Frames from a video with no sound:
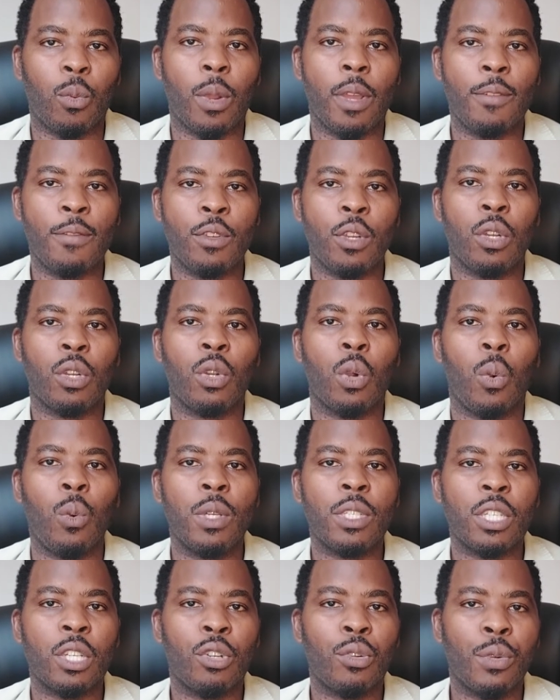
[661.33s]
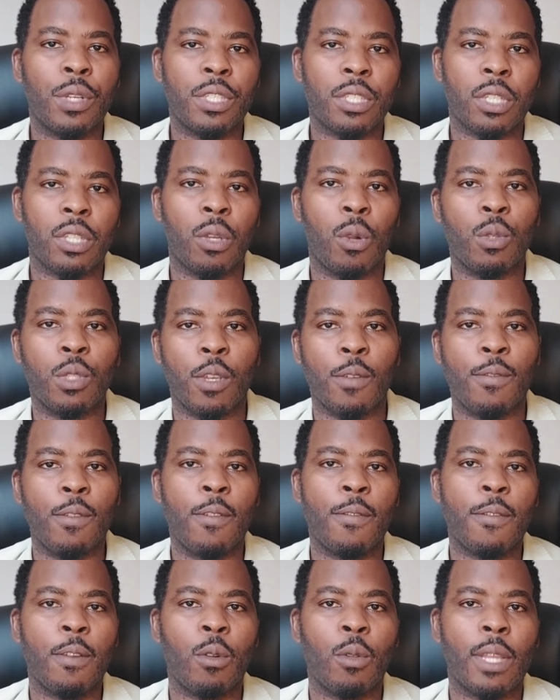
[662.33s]
with, you can always increase the dose if
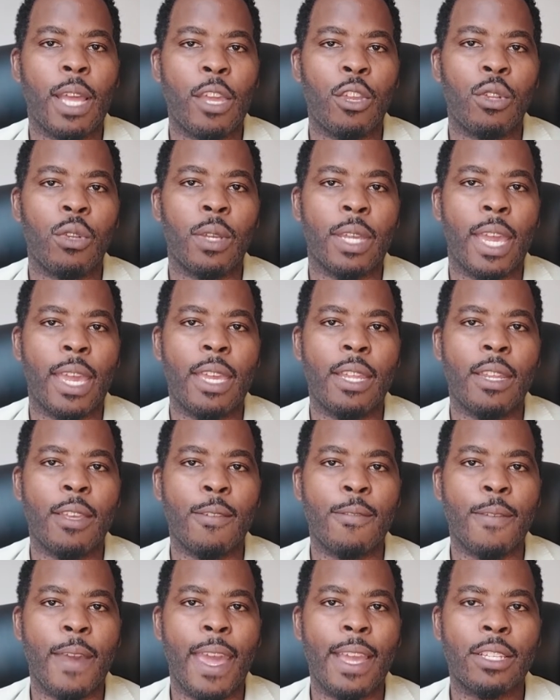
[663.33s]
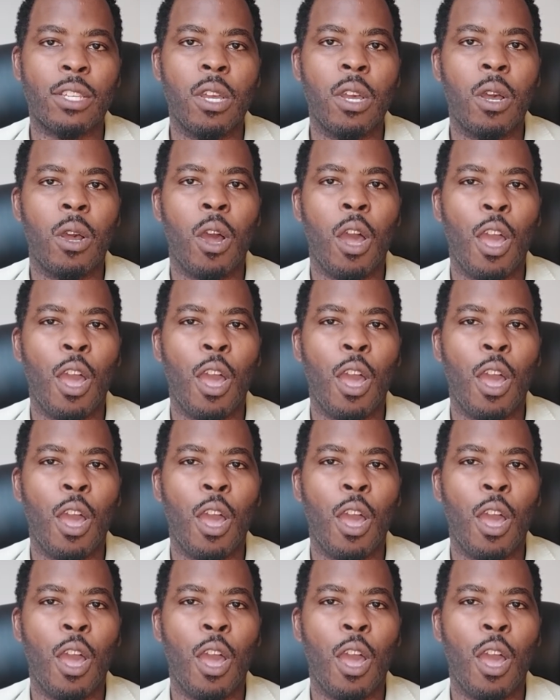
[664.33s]
you feel that you're not getting the effects,